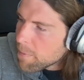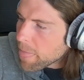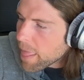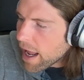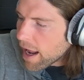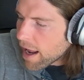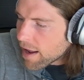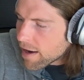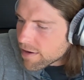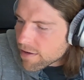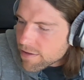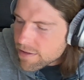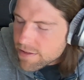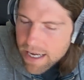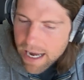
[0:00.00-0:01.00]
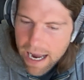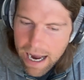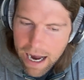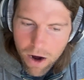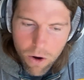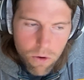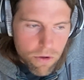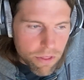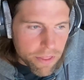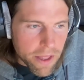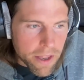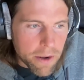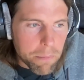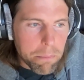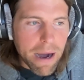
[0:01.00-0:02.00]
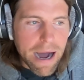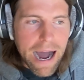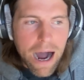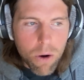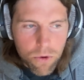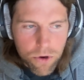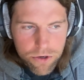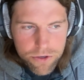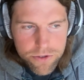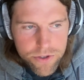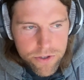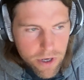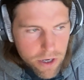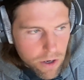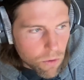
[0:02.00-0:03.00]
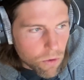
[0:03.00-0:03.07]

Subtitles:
And Tau then powers